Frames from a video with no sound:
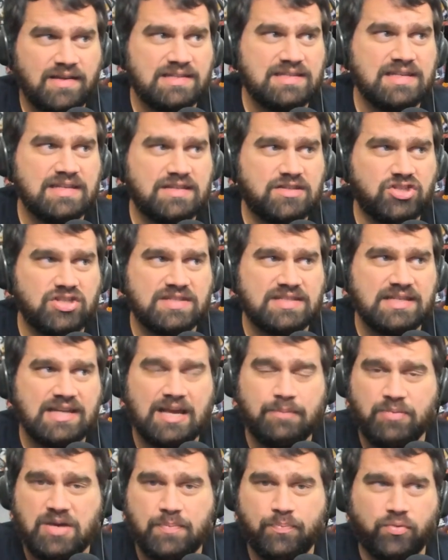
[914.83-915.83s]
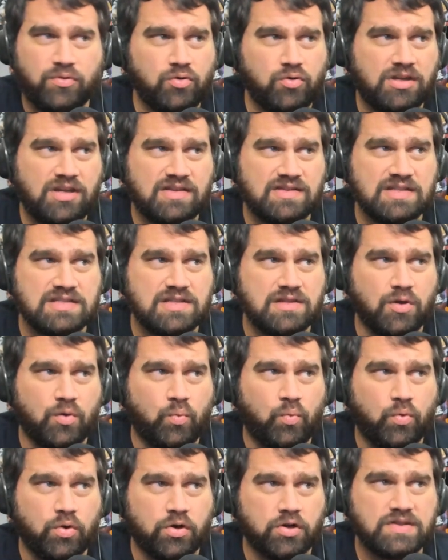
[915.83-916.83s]
This is just to get people annoyed because this is
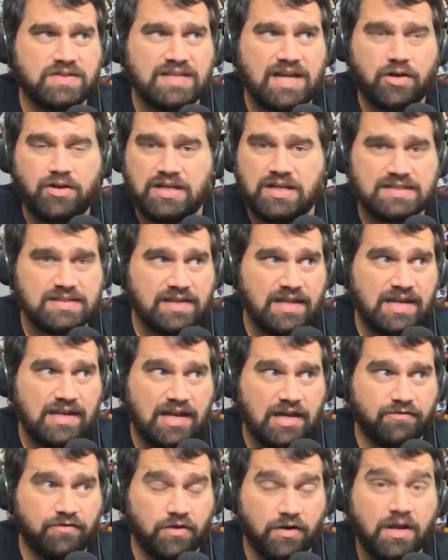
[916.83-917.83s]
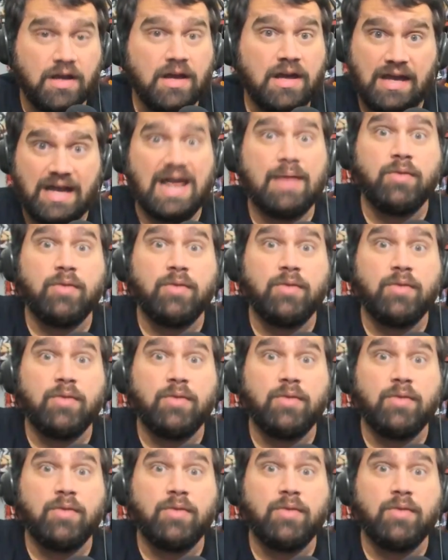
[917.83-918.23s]
the worst sounding slate ever.